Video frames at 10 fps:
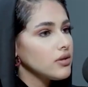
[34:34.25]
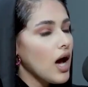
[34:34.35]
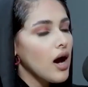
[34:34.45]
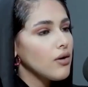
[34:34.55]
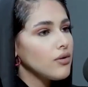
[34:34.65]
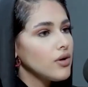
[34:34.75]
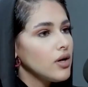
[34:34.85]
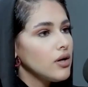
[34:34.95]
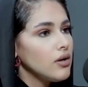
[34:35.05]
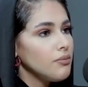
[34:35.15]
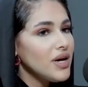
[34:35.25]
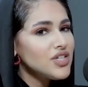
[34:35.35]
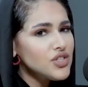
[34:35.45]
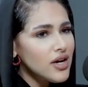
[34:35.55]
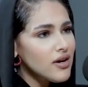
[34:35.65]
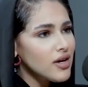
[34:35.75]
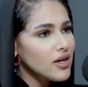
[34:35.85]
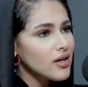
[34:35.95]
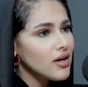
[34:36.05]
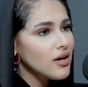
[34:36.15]
How? By
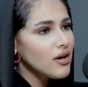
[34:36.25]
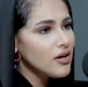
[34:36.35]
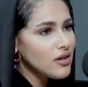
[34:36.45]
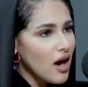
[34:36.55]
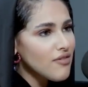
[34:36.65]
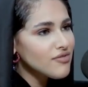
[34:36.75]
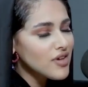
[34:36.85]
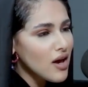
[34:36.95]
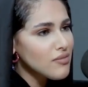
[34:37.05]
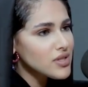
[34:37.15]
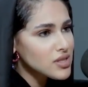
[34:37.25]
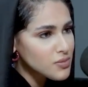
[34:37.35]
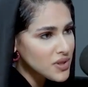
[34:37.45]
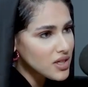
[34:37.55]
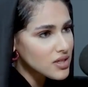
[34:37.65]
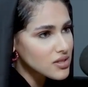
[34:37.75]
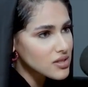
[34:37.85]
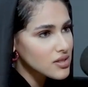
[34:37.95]
sharing her lifetime experience.